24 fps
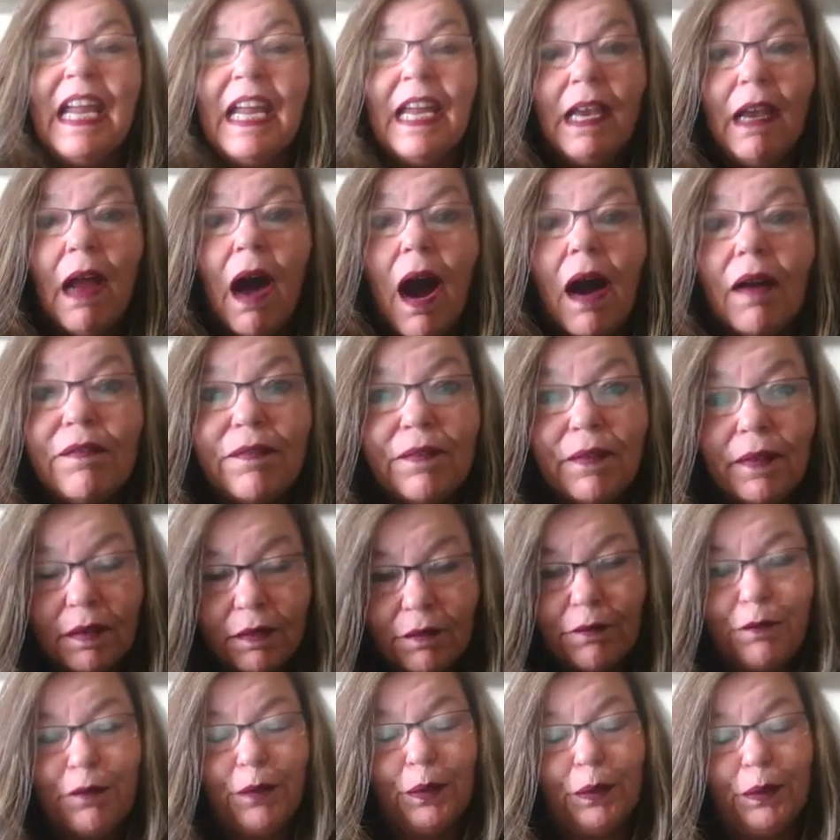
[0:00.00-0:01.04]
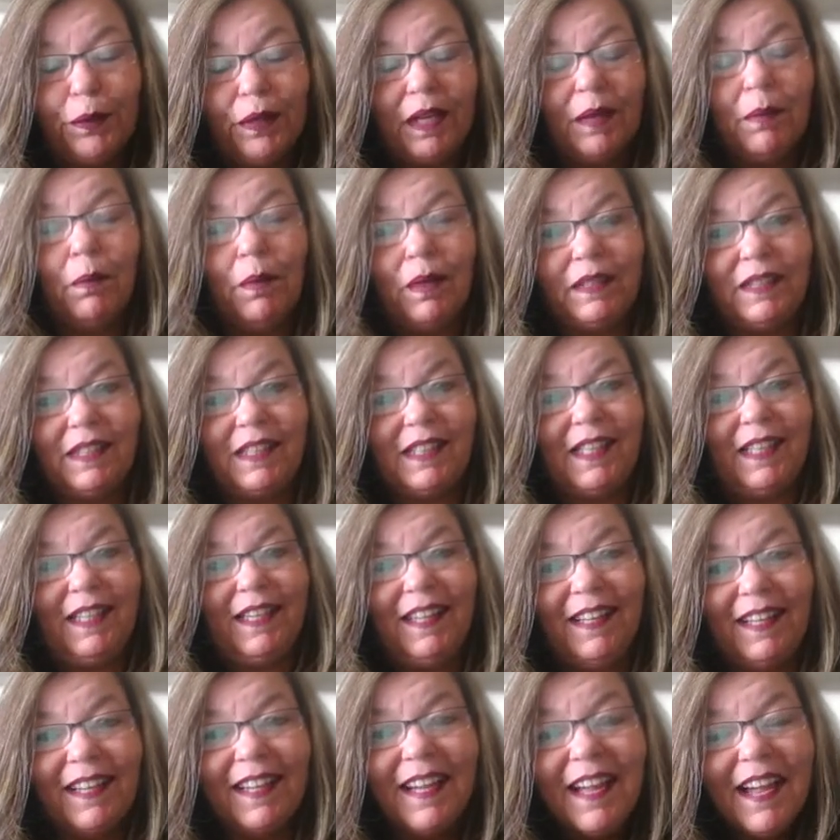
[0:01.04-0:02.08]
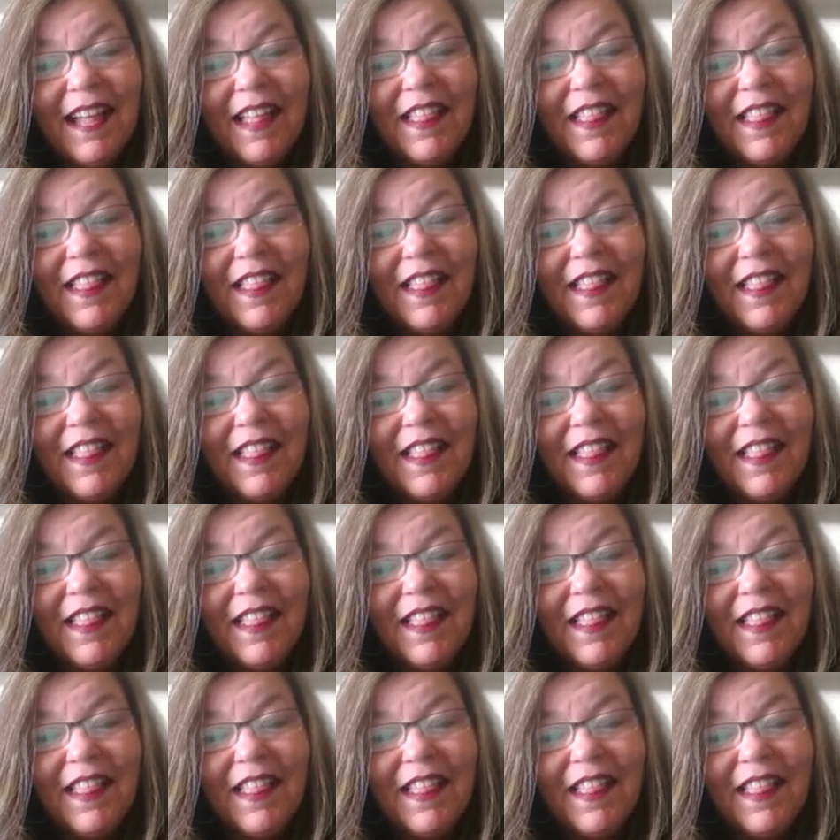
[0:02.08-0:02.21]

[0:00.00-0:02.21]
enough food in one sitting.